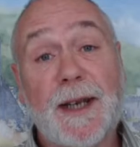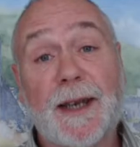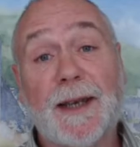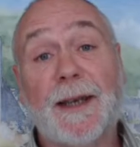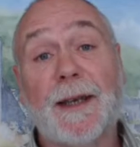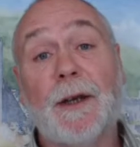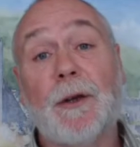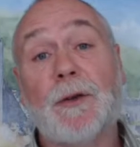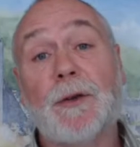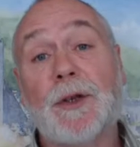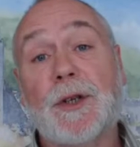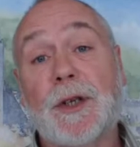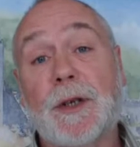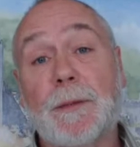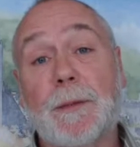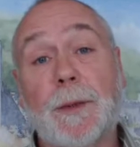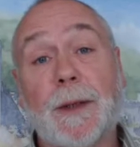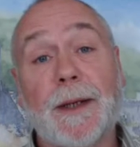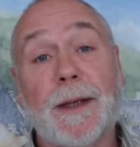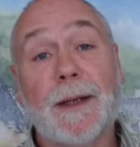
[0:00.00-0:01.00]
you on to
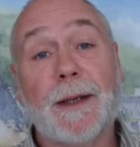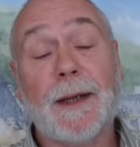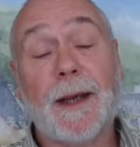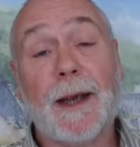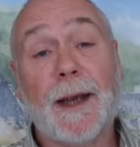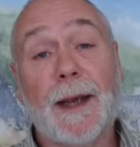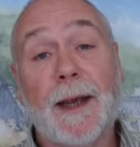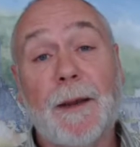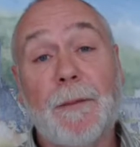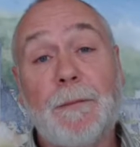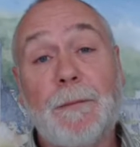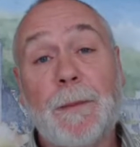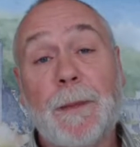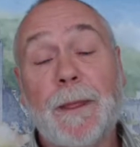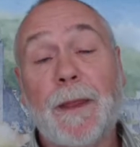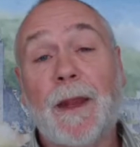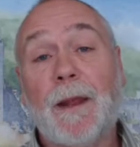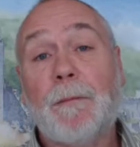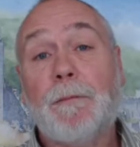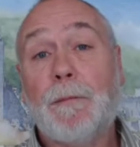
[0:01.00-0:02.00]
be
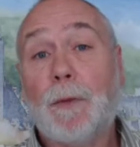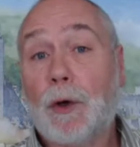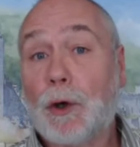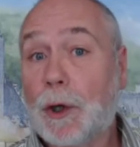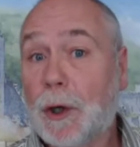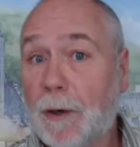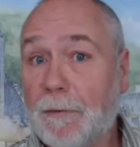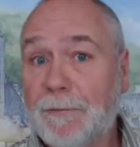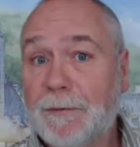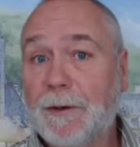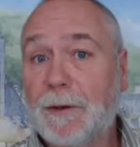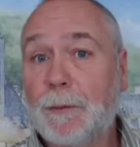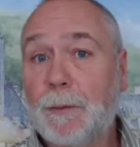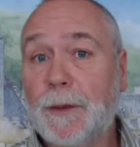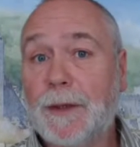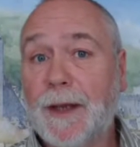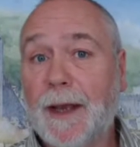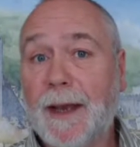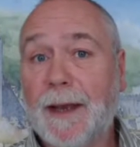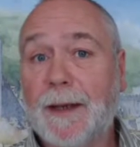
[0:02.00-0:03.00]
more confident
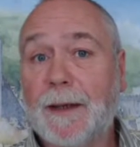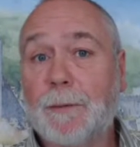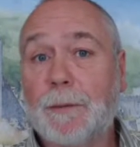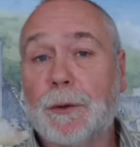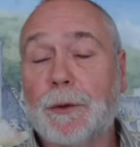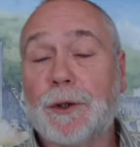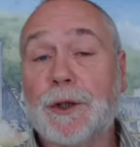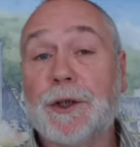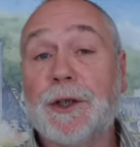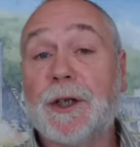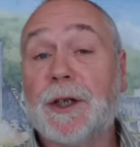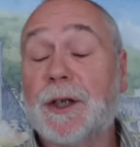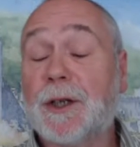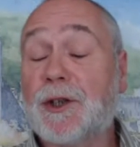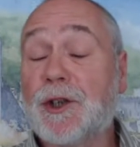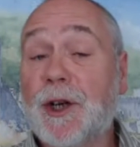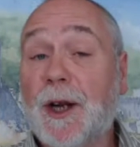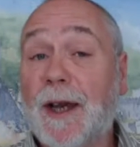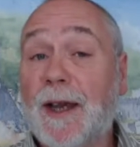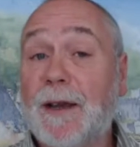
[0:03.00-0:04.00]
with your HAKE brush. And you can
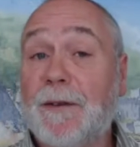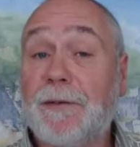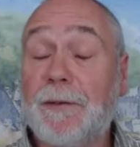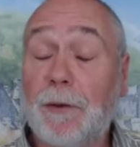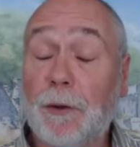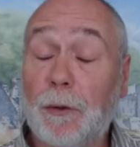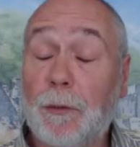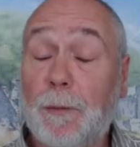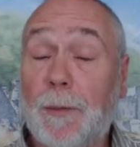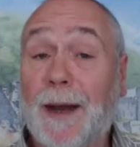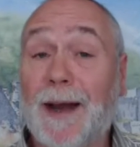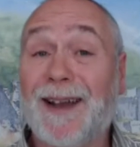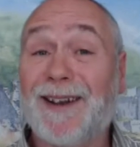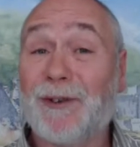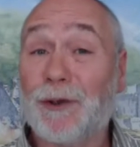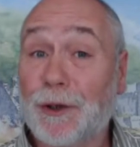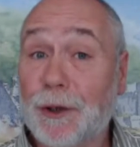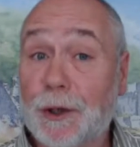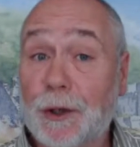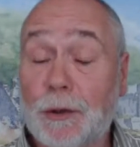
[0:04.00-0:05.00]
try a few of my
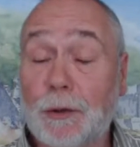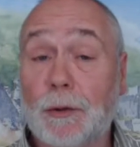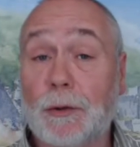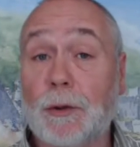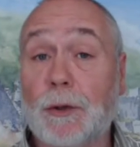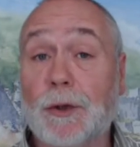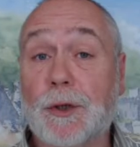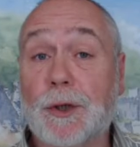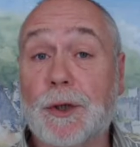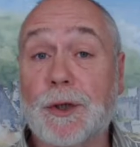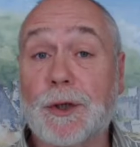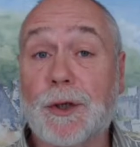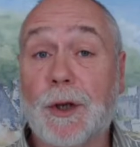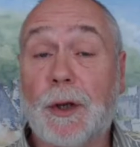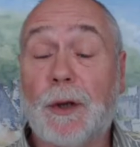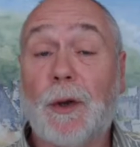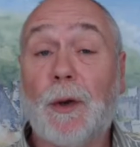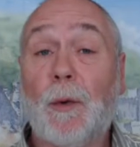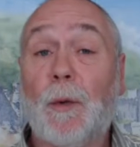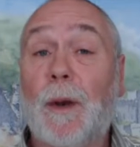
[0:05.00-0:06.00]
other courses
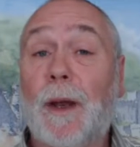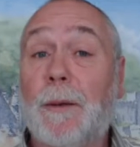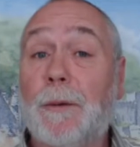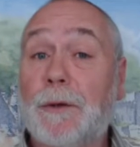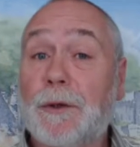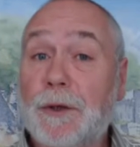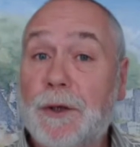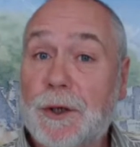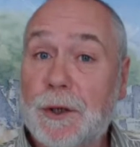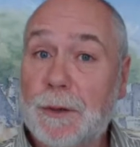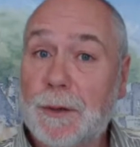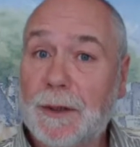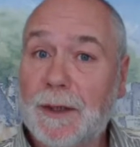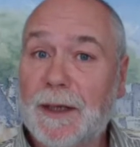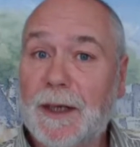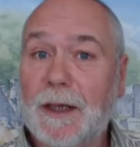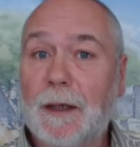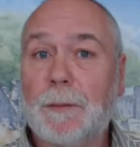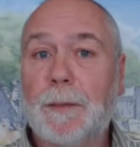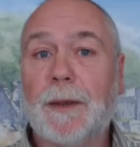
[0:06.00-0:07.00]
where we just do a
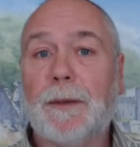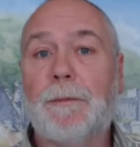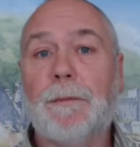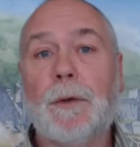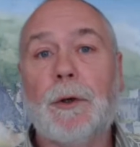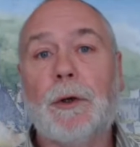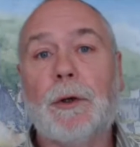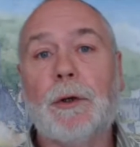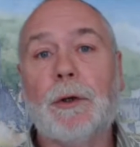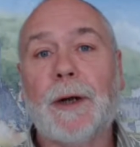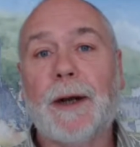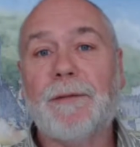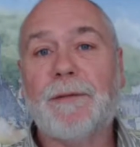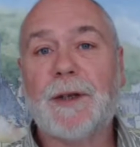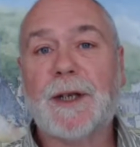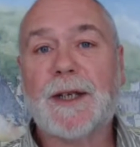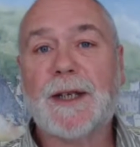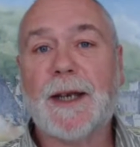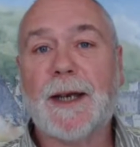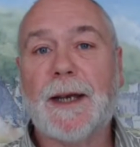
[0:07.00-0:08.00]
little bit more every
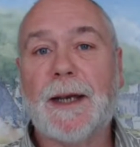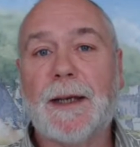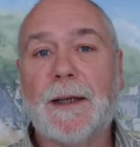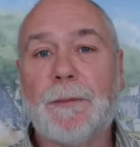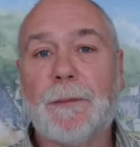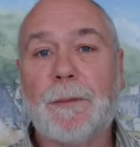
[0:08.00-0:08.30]
time.